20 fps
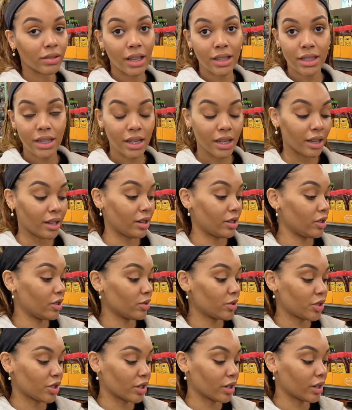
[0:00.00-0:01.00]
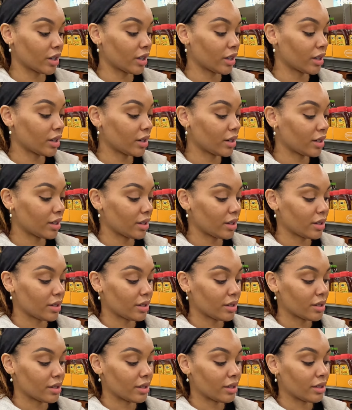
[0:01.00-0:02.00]
That's it. No sugar.
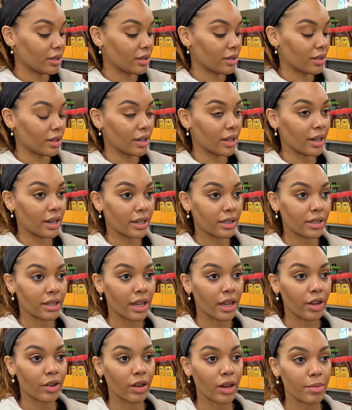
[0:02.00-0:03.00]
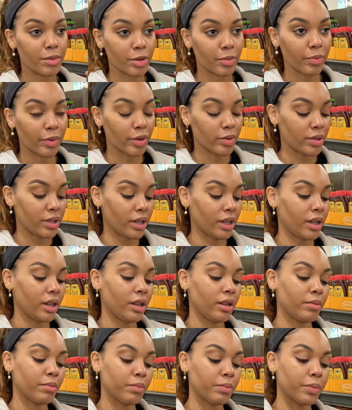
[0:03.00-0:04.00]
And it's 8 grams of
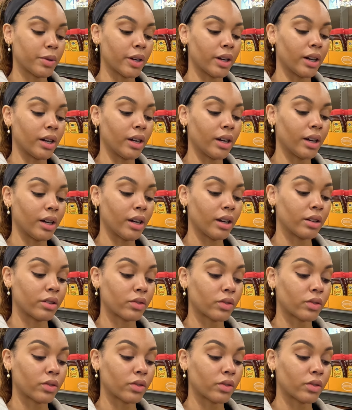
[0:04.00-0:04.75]
protein per